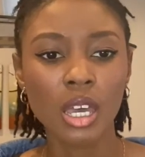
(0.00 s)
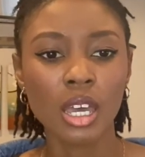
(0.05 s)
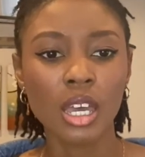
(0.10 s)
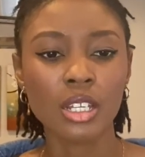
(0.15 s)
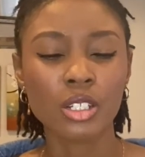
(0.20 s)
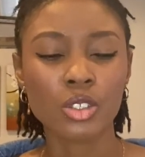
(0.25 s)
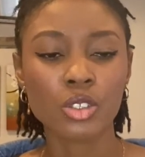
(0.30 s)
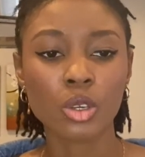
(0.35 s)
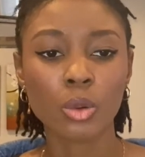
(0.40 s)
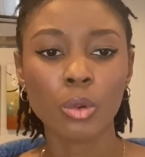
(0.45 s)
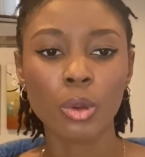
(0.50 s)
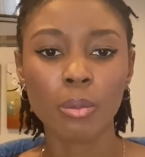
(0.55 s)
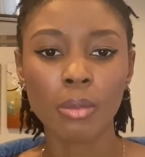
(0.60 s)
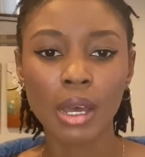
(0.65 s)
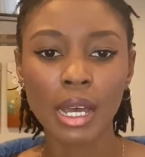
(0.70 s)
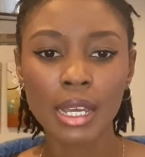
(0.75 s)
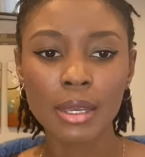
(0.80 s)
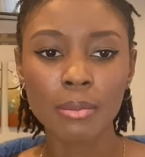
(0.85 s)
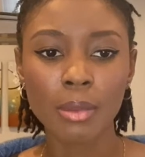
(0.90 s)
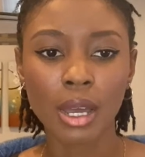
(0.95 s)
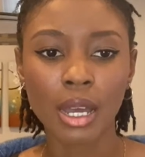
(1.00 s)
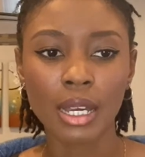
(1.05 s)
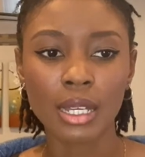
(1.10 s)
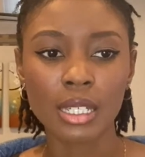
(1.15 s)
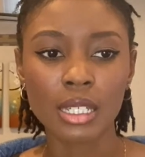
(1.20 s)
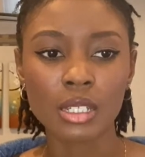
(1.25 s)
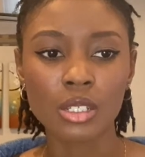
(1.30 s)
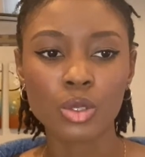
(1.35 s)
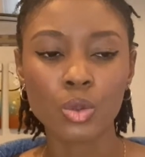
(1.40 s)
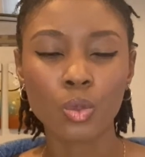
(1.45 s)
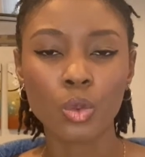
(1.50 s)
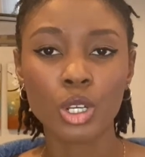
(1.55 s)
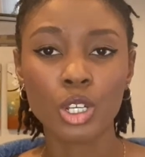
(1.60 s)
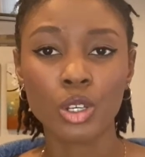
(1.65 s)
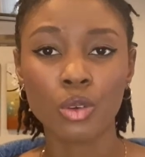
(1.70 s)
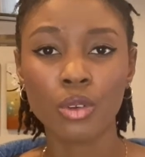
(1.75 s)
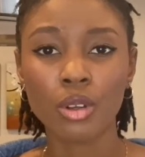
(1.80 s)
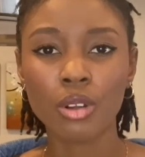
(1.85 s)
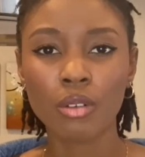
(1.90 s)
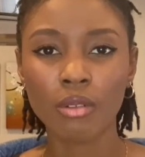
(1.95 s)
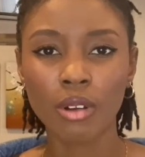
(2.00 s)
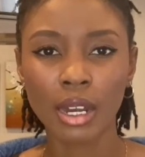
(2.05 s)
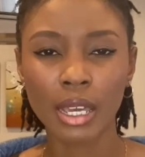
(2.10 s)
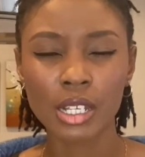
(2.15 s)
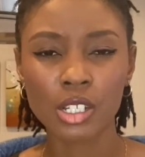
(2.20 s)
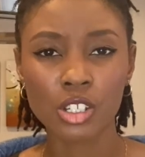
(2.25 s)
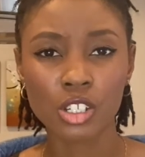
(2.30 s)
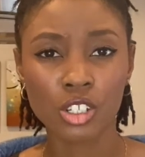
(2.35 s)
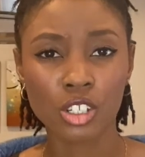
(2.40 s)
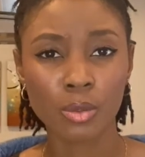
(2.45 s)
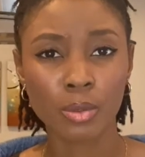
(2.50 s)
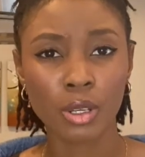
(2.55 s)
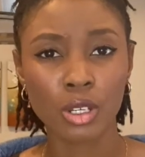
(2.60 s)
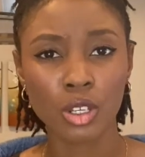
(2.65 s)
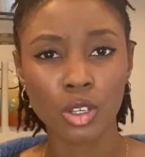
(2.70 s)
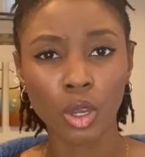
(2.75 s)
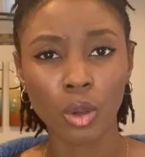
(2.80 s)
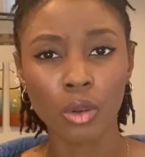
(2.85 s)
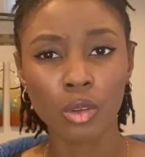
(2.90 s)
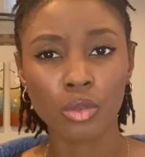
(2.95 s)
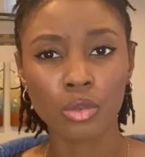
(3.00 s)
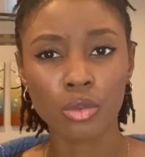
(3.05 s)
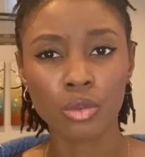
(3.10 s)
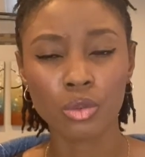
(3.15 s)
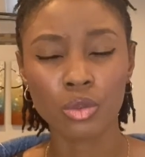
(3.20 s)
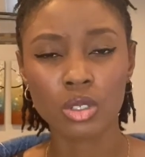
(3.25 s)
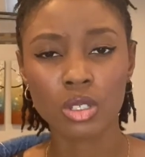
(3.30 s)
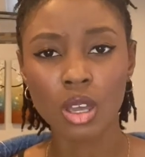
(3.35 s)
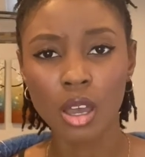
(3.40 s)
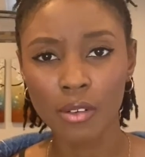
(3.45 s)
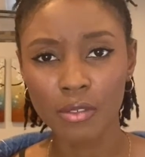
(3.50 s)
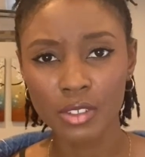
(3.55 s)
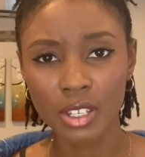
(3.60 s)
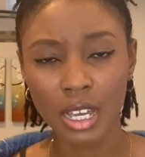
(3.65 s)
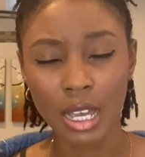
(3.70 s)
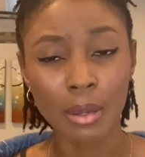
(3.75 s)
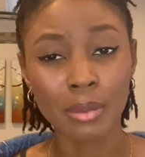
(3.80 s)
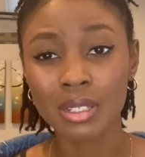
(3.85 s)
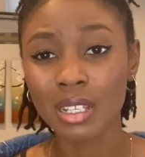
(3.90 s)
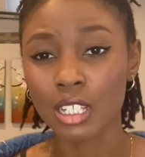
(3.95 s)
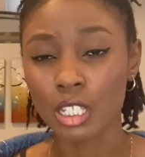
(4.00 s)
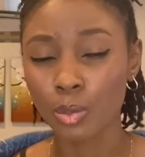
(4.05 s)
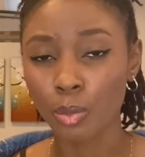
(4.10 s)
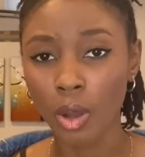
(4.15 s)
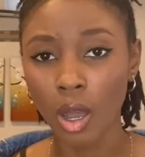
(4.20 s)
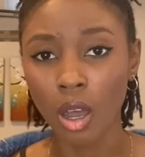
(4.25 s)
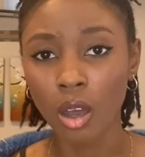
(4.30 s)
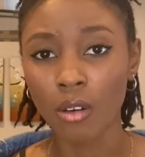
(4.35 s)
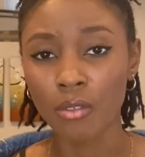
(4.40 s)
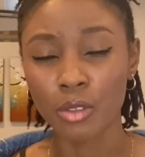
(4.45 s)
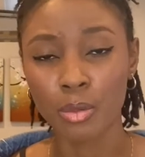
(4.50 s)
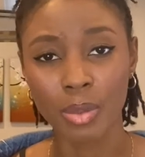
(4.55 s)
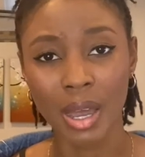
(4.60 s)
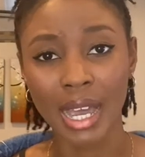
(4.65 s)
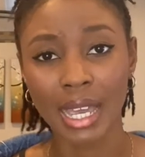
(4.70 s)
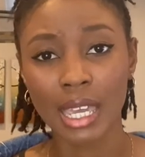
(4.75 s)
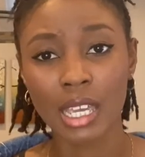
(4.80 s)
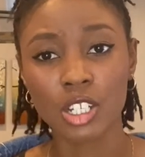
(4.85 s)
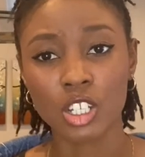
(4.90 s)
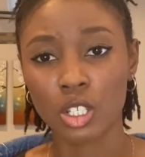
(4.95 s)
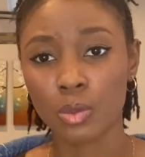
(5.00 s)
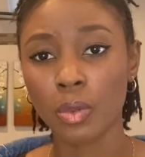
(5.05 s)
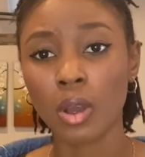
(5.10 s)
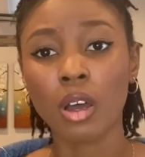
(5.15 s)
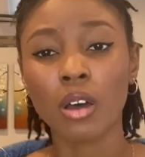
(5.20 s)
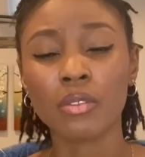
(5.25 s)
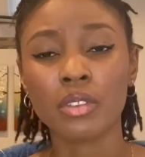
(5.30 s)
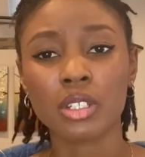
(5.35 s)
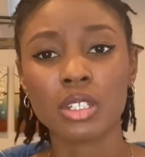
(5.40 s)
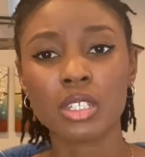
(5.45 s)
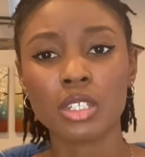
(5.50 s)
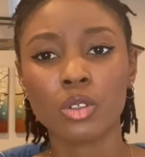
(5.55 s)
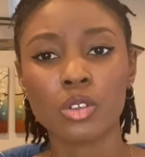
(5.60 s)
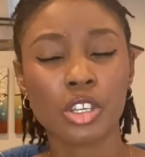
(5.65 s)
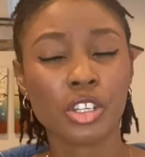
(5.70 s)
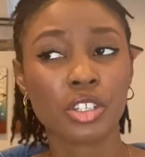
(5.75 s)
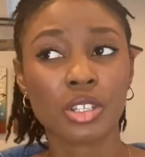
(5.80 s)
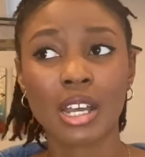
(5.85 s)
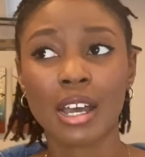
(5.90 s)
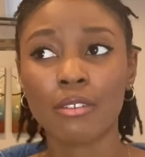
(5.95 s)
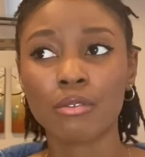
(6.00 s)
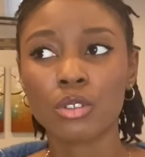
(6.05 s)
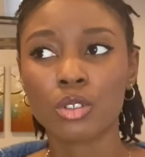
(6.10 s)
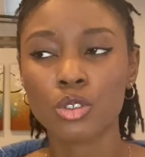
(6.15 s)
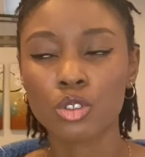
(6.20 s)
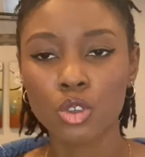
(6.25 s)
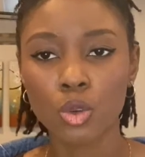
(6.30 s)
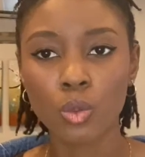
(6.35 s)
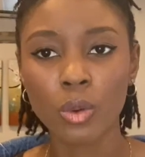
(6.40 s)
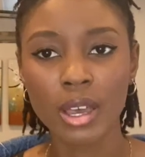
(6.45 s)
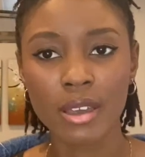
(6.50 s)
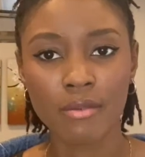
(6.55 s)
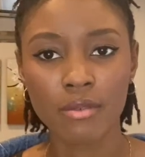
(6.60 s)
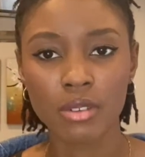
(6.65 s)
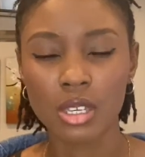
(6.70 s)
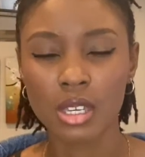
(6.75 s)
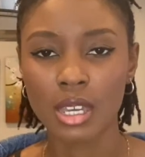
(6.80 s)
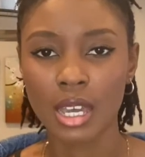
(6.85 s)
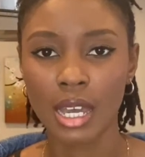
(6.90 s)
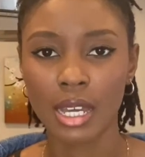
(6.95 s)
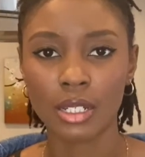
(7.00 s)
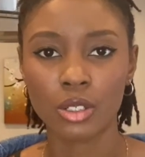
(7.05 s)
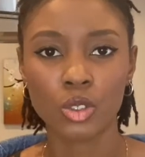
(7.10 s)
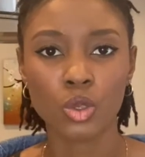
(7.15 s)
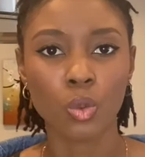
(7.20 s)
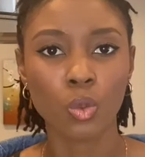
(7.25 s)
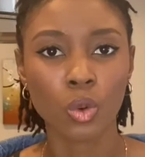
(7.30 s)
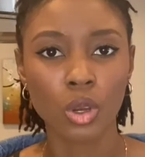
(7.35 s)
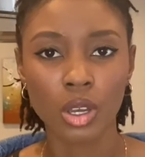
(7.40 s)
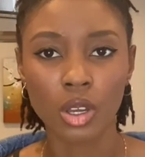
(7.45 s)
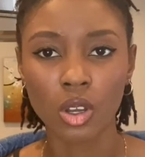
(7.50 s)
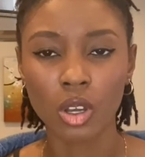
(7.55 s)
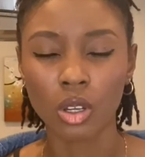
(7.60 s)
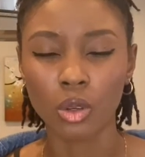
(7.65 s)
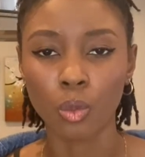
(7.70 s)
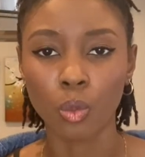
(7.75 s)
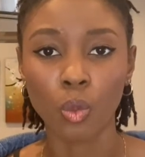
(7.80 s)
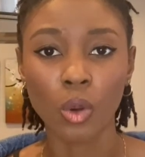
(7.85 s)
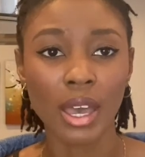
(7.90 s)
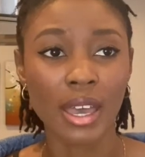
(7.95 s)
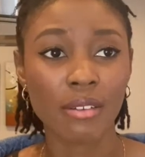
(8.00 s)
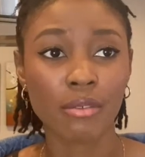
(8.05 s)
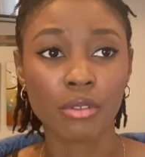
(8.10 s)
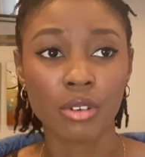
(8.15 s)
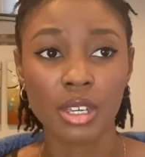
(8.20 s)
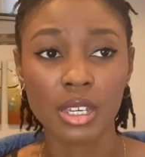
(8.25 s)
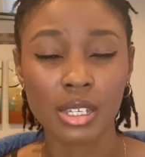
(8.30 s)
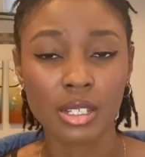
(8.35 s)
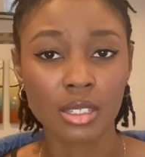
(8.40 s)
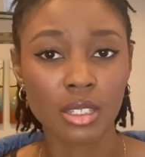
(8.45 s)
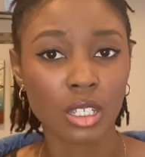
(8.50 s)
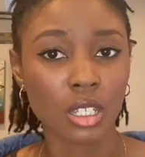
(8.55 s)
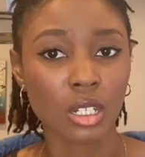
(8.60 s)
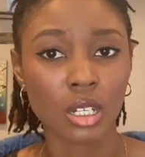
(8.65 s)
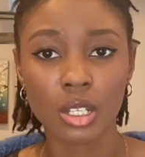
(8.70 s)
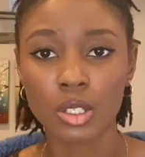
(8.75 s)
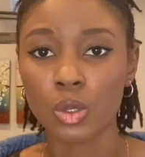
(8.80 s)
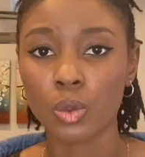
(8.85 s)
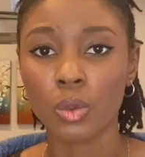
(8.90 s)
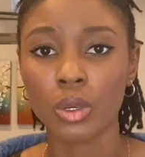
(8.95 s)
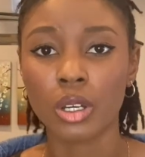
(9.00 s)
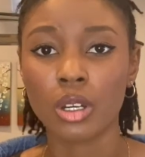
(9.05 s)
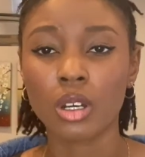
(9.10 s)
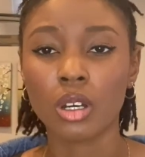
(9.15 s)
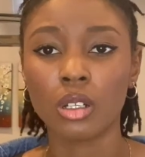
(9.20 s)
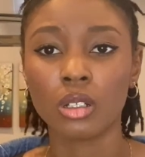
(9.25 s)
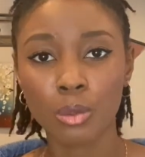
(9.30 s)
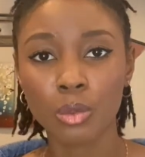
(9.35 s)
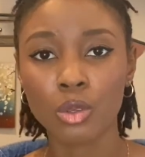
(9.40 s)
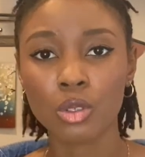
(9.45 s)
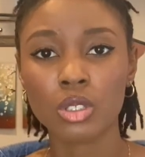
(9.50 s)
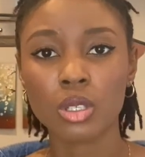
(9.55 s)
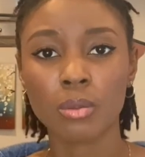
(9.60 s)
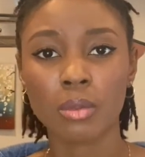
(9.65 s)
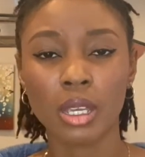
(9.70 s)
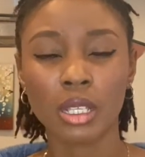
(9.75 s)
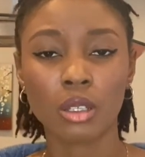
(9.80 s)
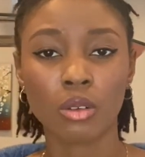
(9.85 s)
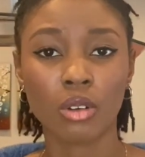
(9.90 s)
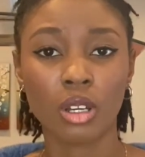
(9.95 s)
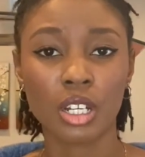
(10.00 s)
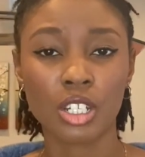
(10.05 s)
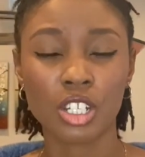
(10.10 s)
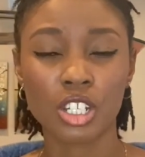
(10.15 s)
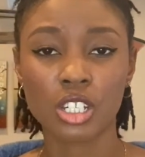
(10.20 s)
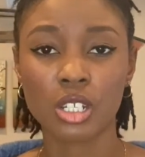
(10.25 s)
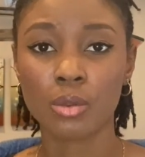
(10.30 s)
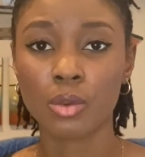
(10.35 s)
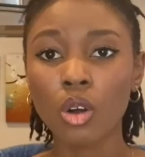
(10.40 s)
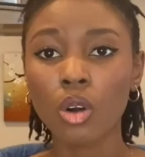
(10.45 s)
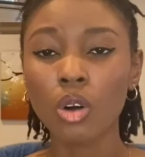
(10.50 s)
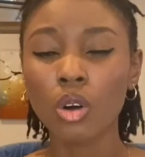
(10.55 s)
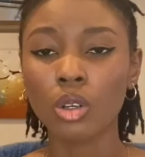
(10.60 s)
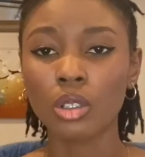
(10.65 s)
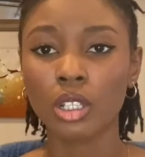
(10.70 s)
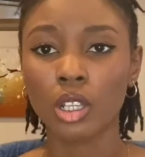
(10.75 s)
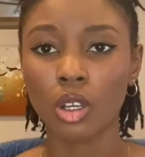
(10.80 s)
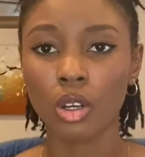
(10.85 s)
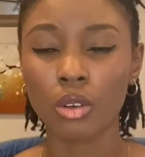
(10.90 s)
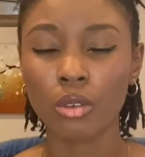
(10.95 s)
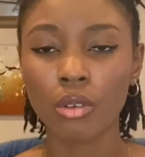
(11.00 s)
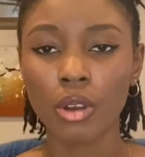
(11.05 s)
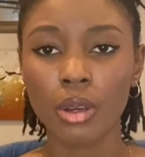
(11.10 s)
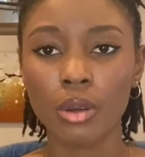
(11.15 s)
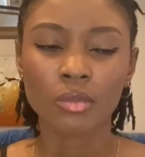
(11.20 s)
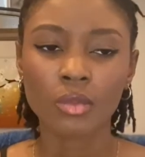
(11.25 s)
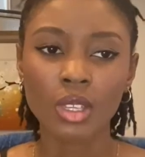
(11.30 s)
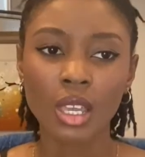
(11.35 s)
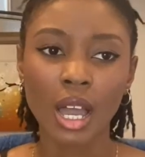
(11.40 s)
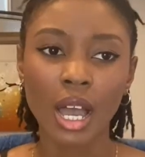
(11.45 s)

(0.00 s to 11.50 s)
And so in my mind, when you're in a relationship and you're going through tough times, it's part of the package, it's part of the deal. You just have to do whatever you can to work on whatever it is that you need to work on or to make the relationship go the long road.